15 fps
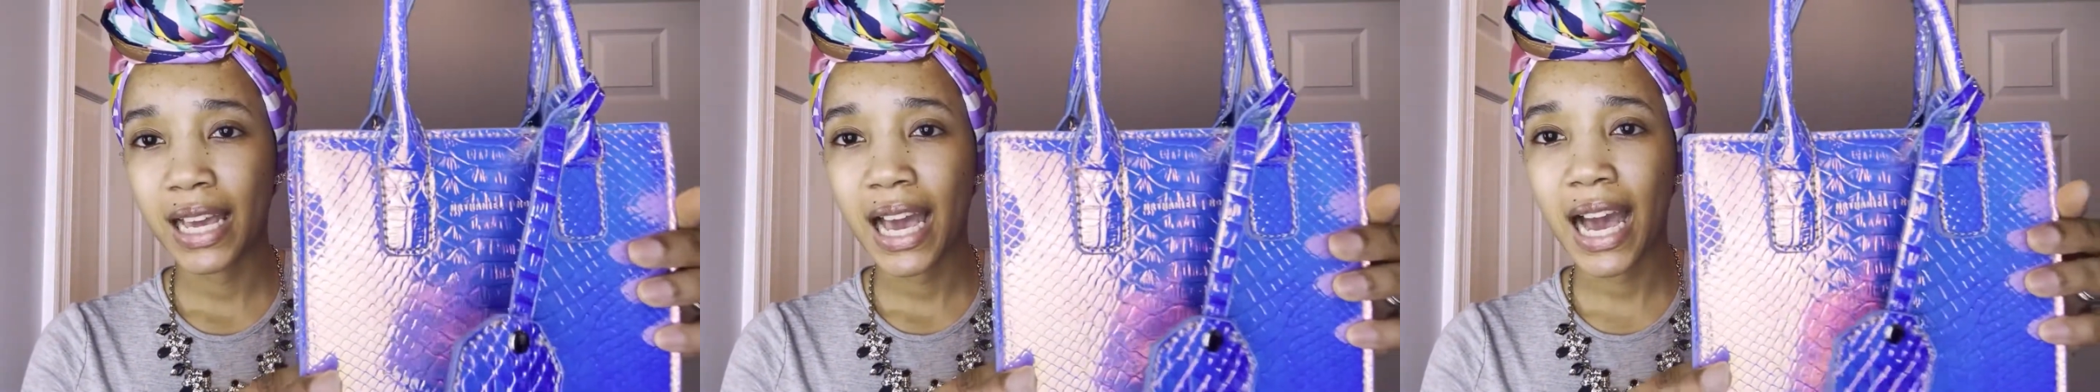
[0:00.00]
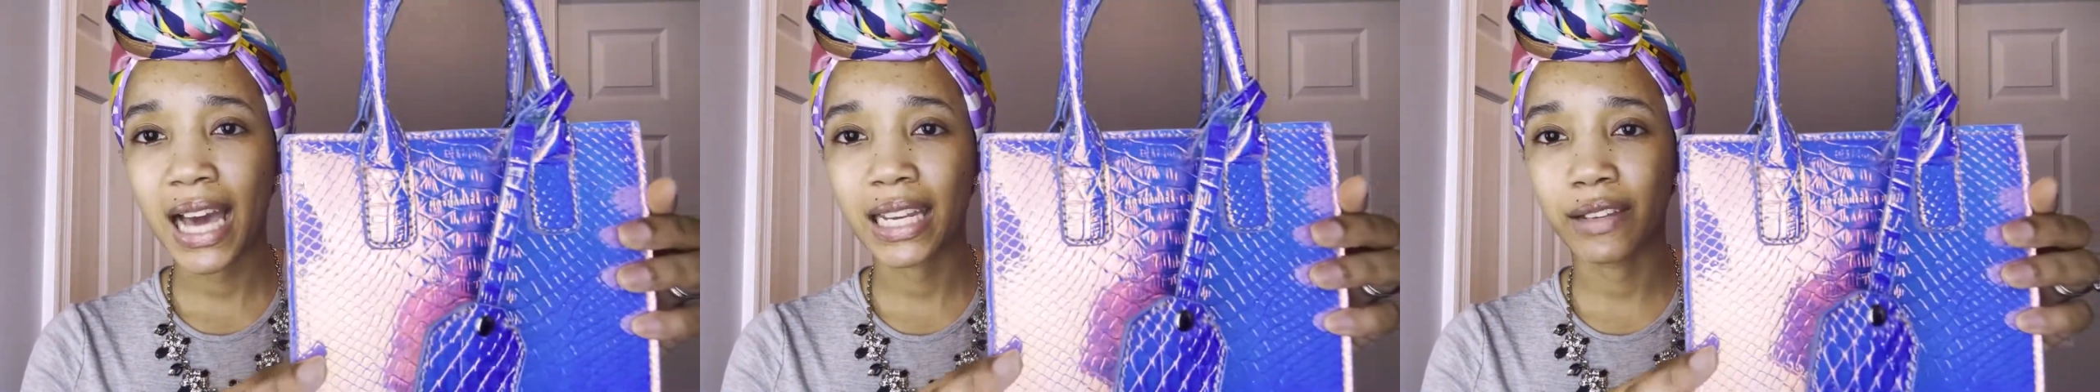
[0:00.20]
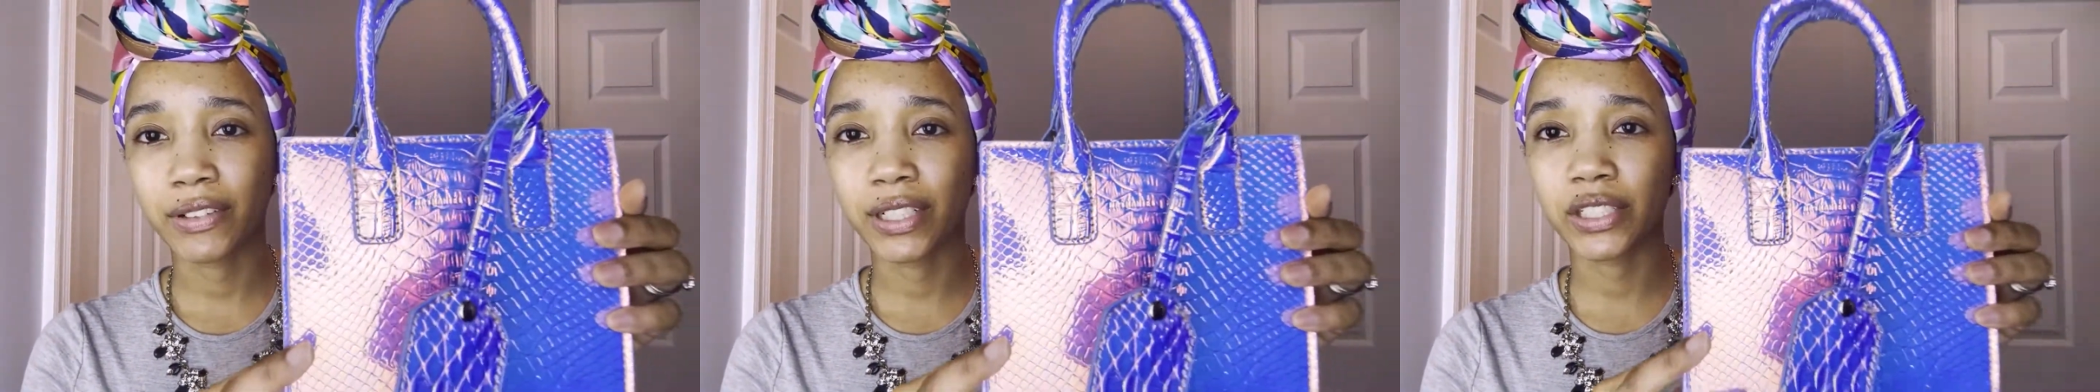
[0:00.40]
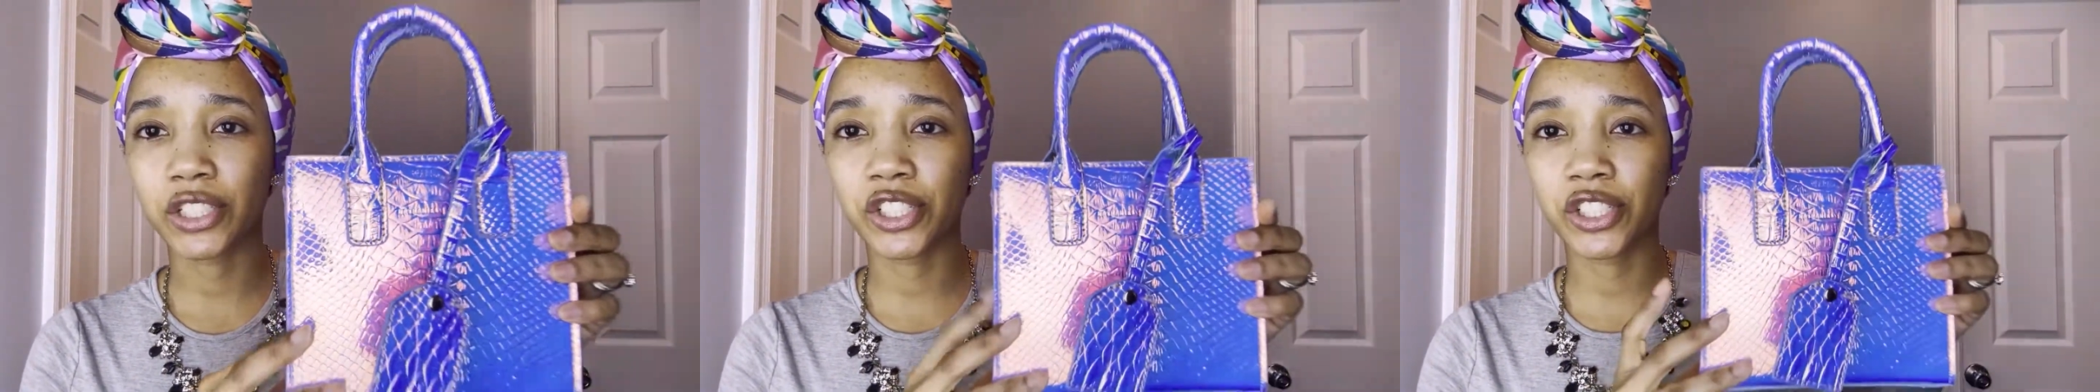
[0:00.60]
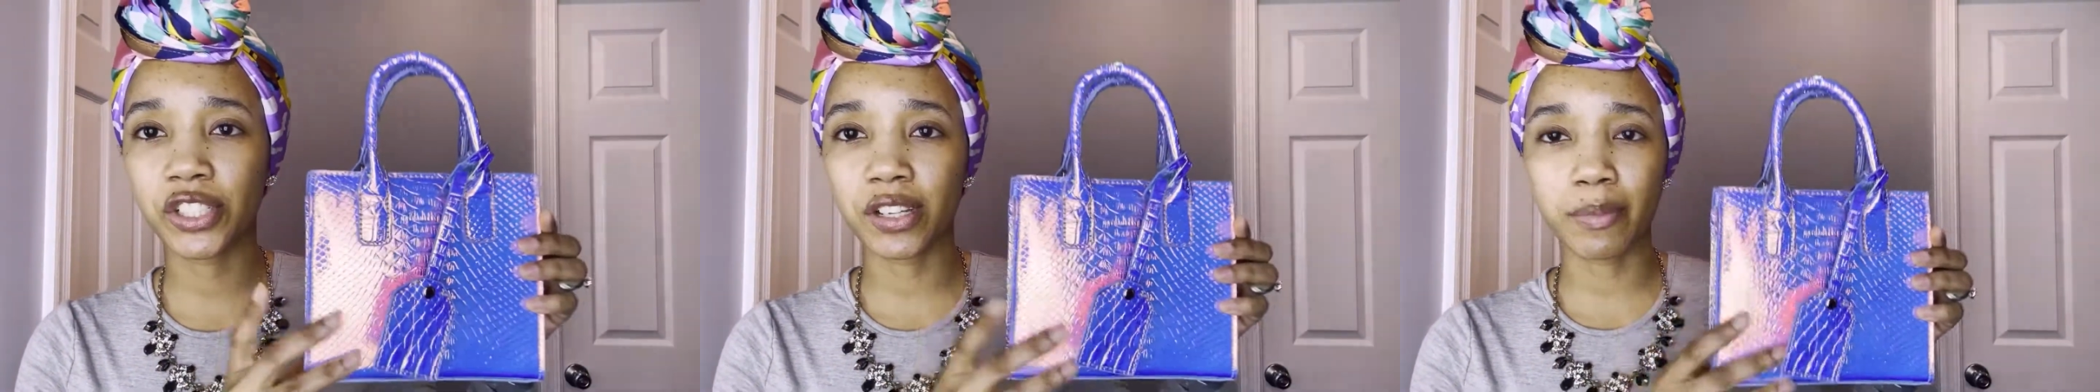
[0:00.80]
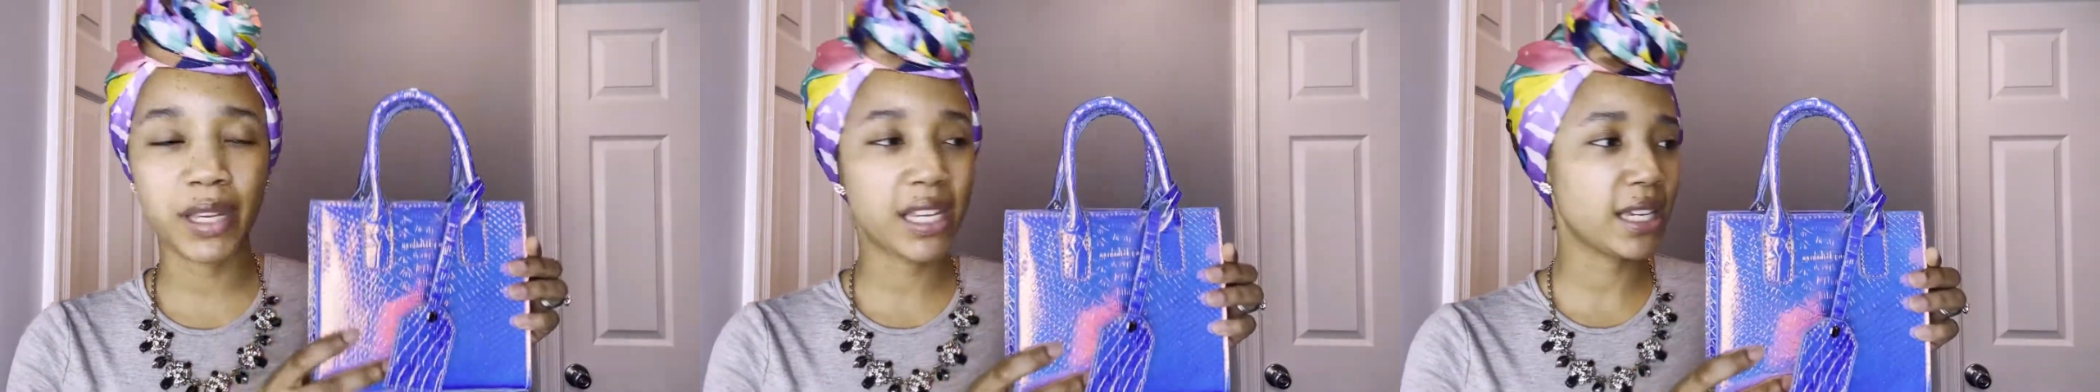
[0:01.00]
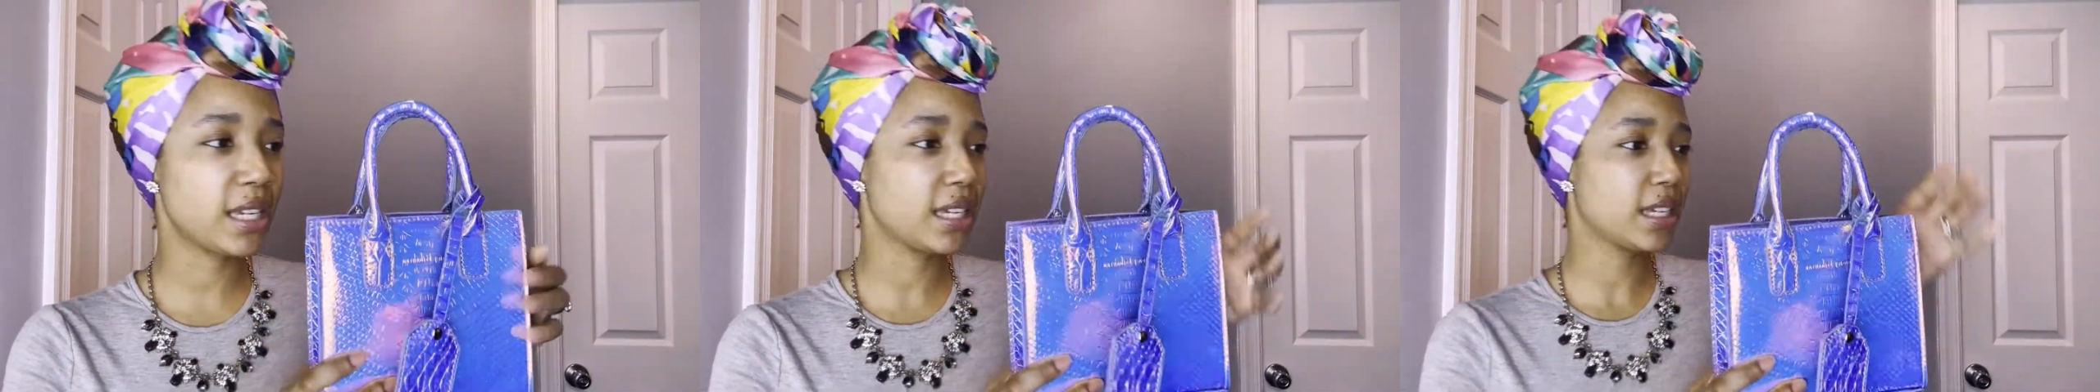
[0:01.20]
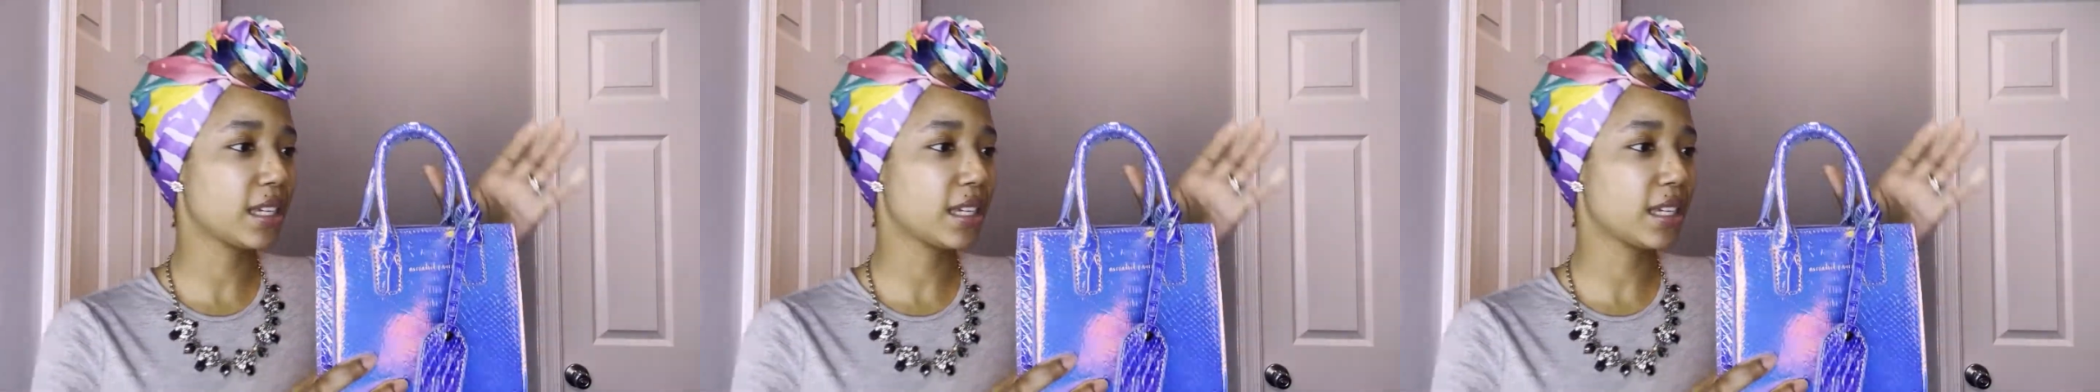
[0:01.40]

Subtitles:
I love a good shimmy.